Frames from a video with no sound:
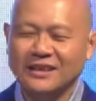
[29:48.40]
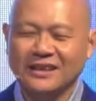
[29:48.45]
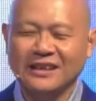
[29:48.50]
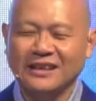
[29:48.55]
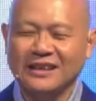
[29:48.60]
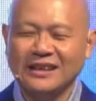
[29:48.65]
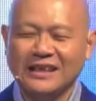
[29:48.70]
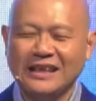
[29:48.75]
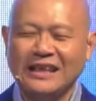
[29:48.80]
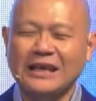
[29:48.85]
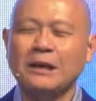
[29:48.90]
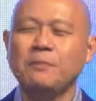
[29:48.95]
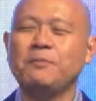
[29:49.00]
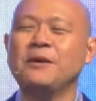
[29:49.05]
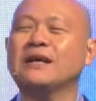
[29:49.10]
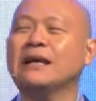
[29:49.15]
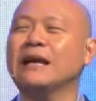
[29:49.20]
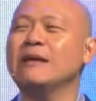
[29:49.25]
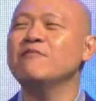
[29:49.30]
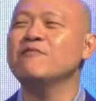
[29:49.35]
he
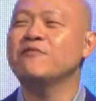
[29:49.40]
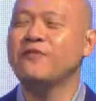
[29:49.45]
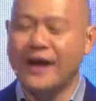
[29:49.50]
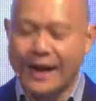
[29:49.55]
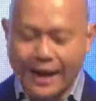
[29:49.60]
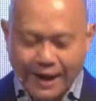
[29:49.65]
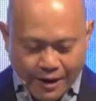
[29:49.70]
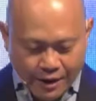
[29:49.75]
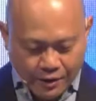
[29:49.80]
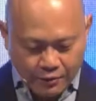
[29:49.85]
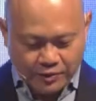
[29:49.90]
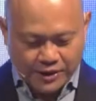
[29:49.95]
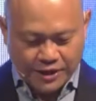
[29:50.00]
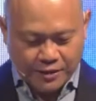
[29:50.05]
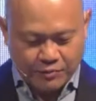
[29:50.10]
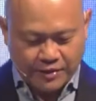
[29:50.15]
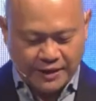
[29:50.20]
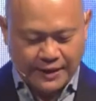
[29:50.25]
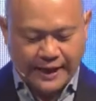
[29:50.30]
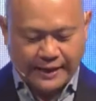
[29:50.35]
became very
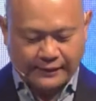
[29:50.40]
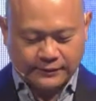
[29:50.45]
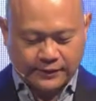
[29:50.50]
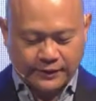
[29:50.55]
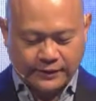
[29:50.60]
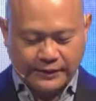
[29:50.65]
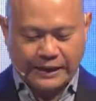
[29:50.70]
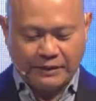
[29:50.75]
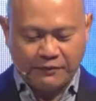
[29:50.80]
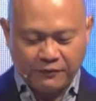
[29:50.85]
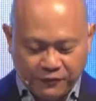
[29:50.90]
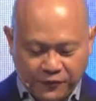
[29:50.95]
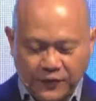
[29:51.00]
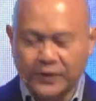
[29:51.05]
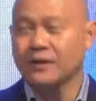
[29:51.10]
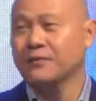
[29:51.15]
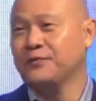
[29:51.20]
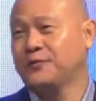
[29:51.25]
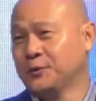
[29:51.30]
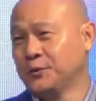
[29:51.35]
reluctant and
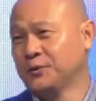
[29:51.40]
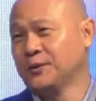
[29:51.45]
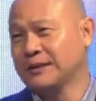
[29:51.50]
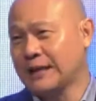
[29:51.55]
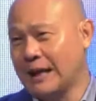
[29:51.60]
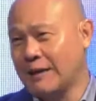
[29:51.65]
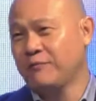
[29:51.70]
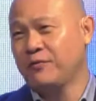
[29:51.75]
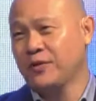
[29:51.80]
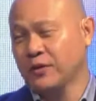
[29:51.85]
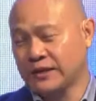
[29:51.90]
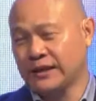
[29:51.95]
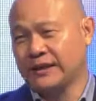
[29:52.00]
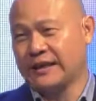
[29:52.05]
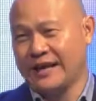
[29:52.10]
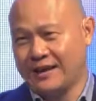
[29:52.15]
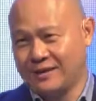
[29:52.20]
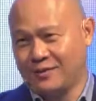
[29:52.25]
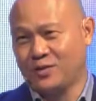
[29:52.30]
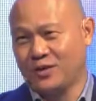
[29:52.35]
fearful to come for the
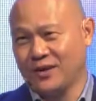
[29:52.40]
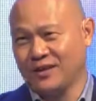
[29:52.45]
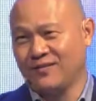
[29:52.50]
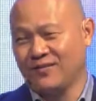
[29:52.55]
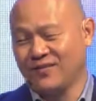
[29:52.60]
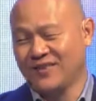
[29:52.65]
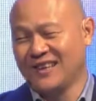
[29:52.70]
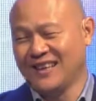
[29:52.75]
gathering.